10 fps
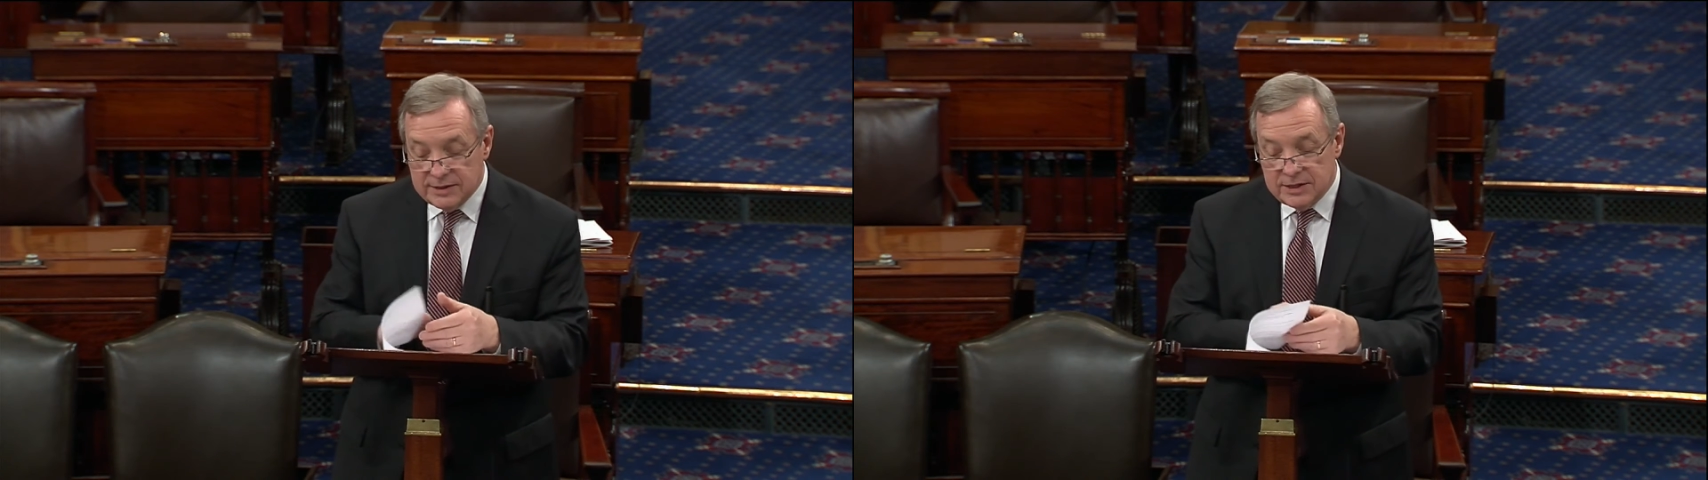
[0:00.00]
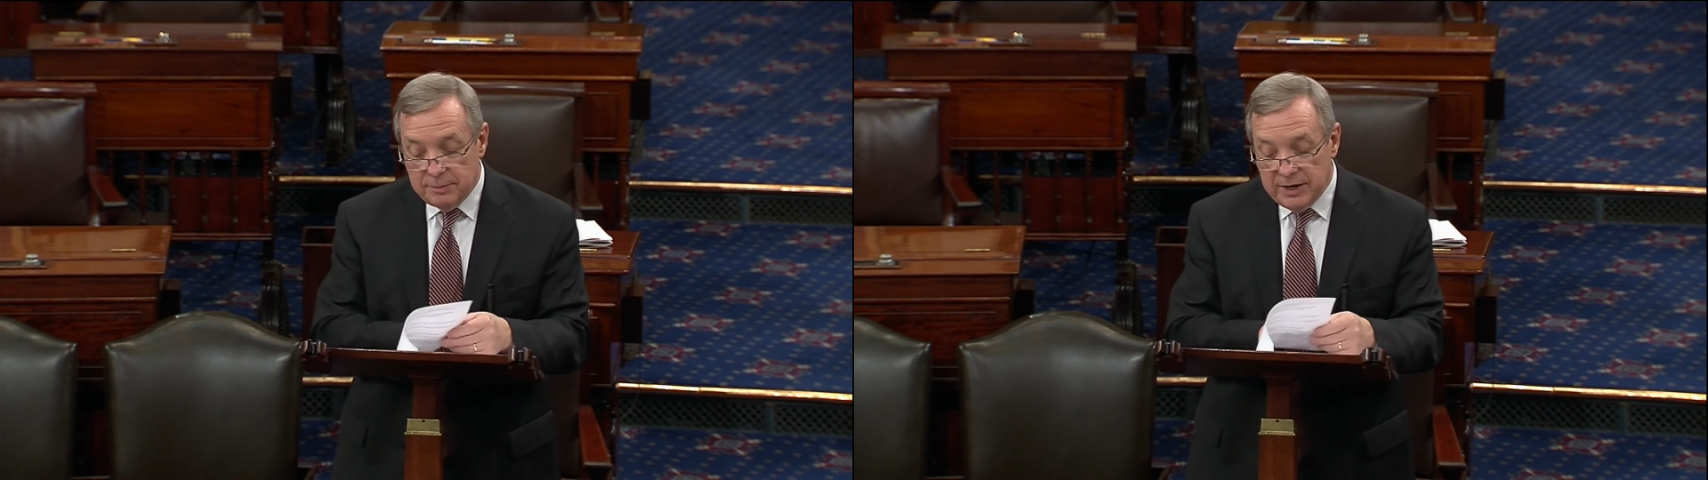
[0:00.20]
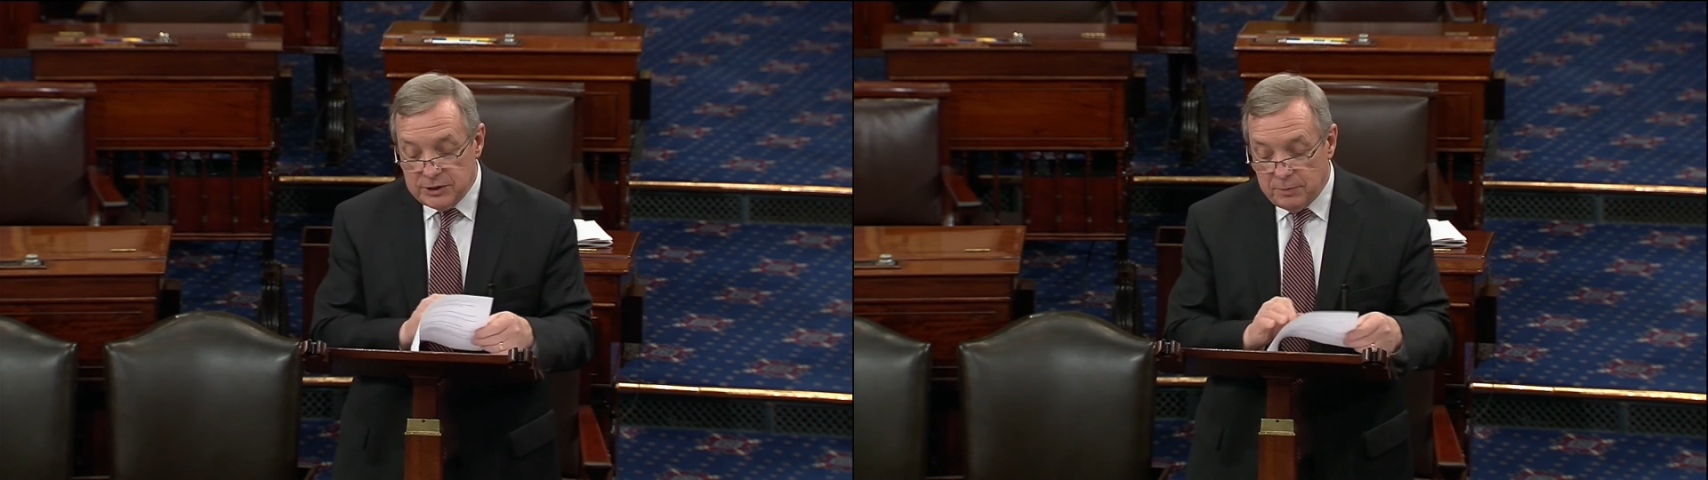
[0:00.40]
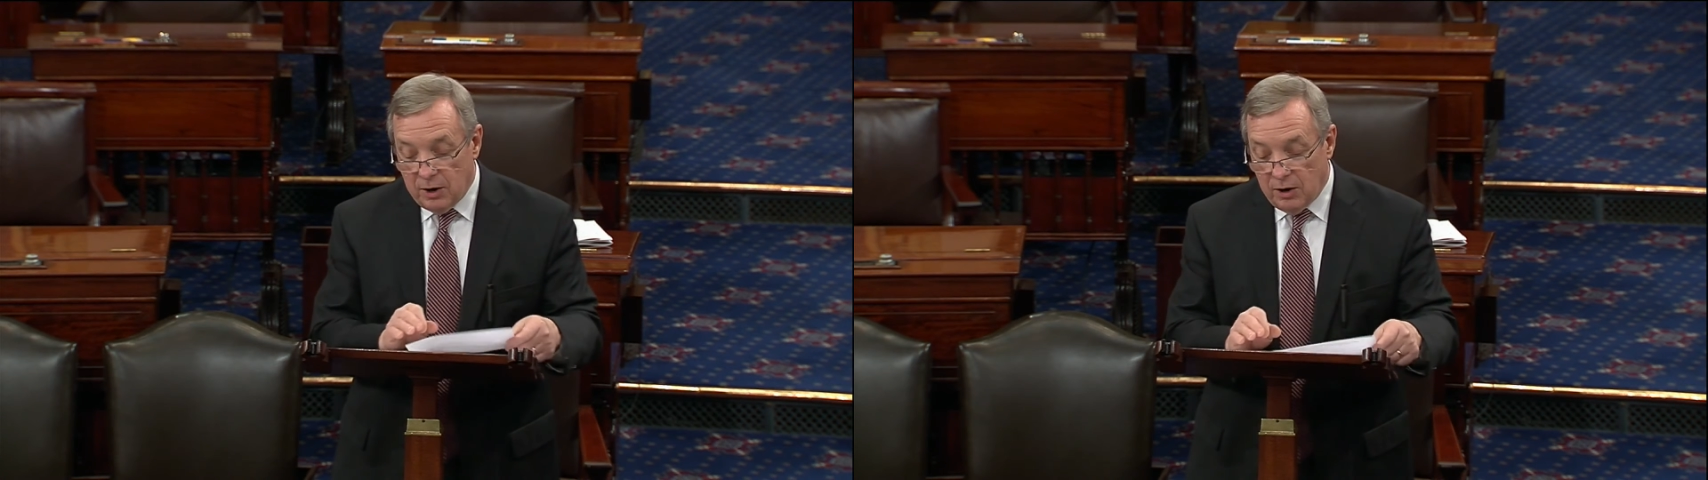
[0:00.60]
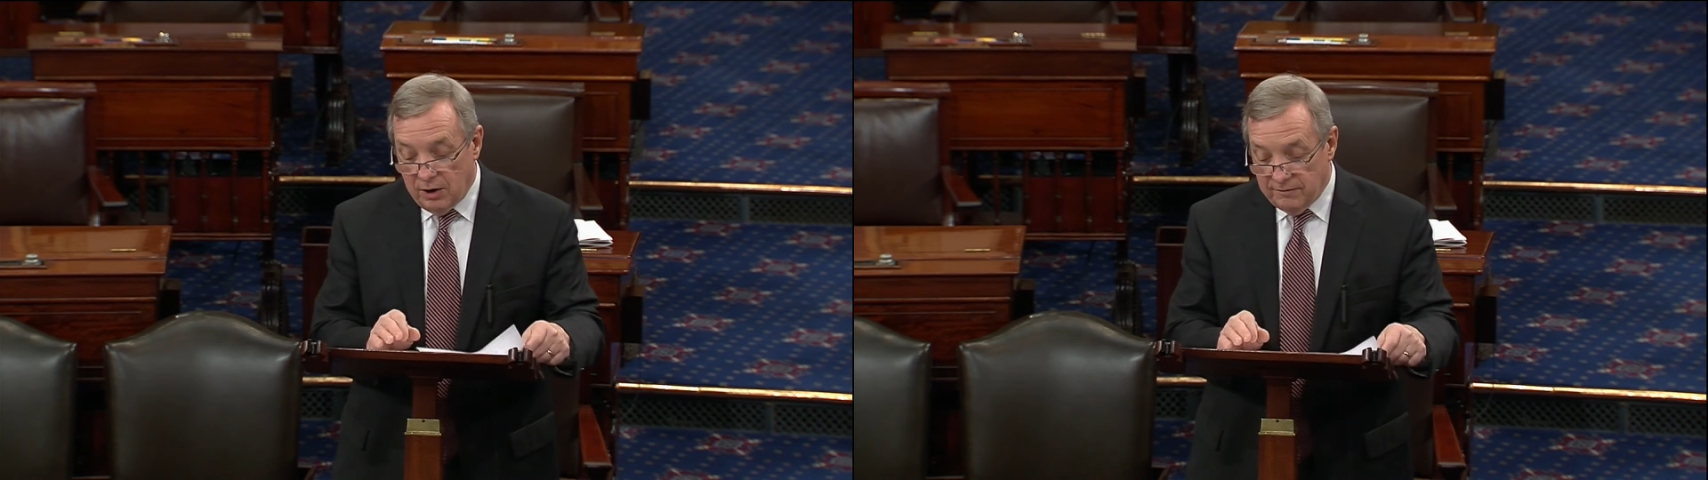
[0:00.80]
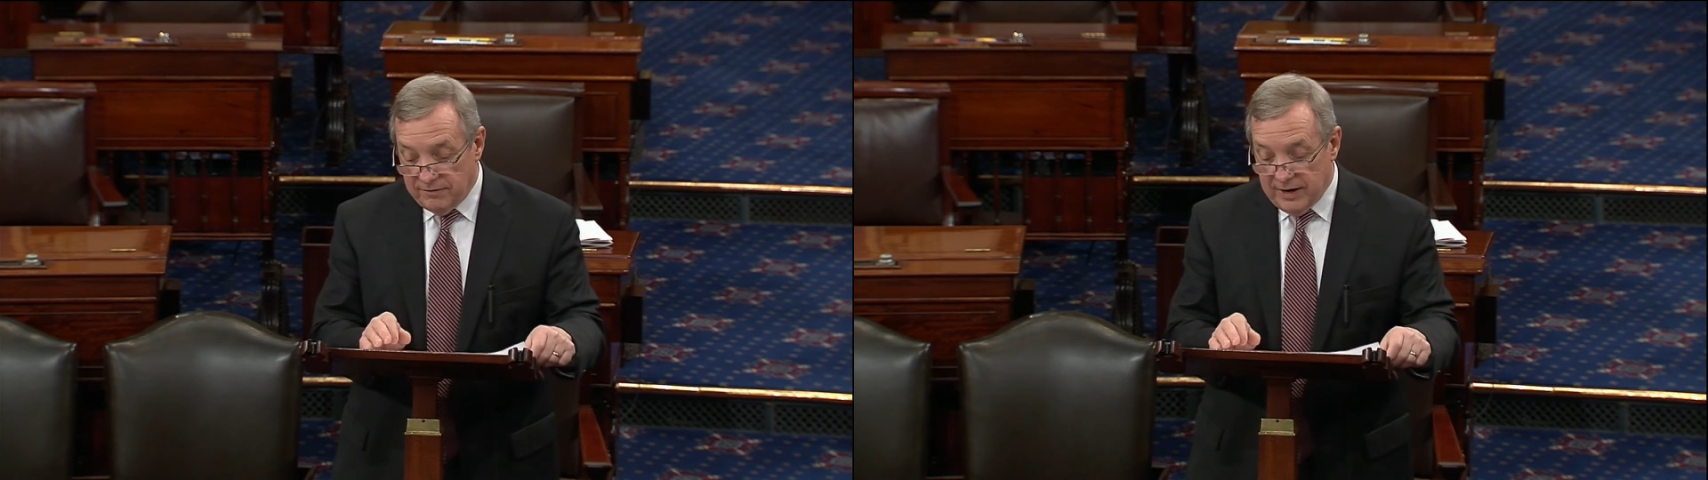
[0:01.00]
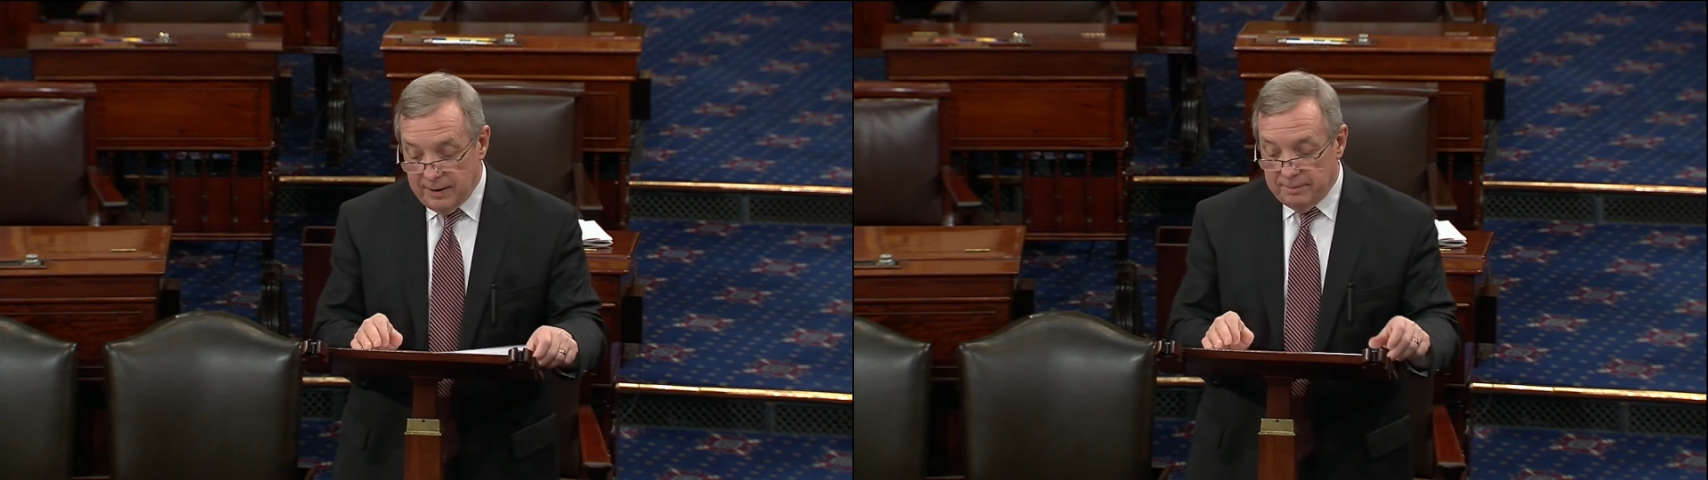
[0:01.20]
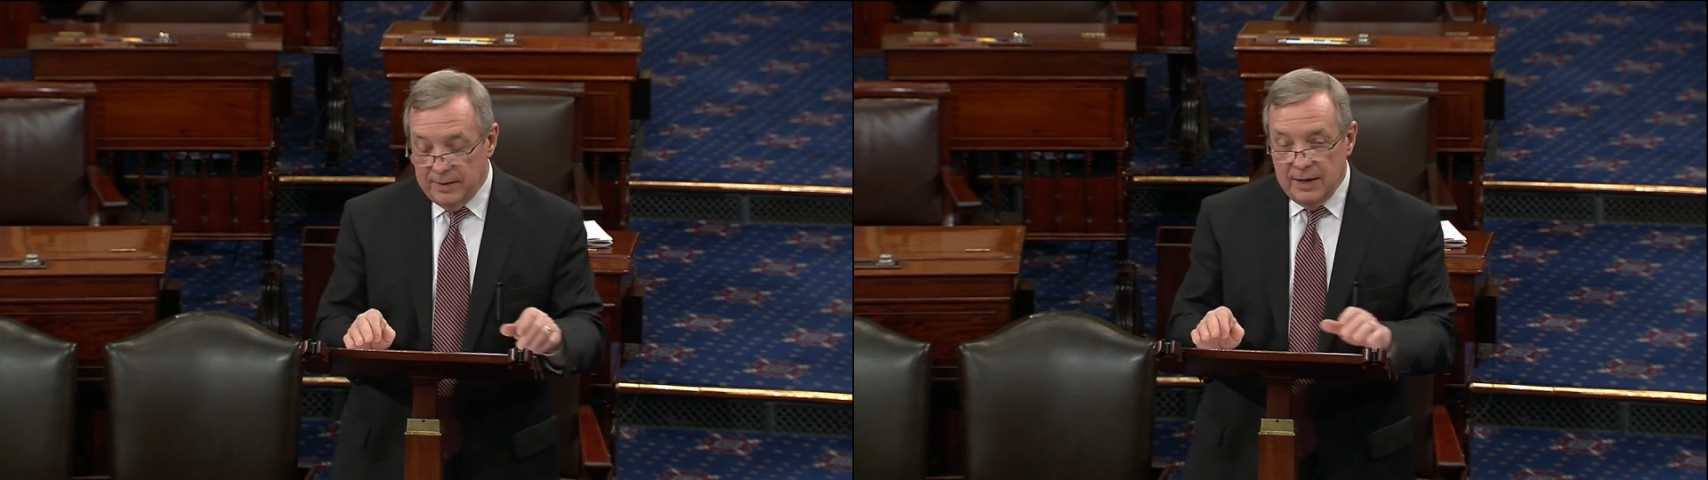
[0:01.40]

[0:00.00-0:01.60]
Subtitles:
to the Baseball Hall of Fame.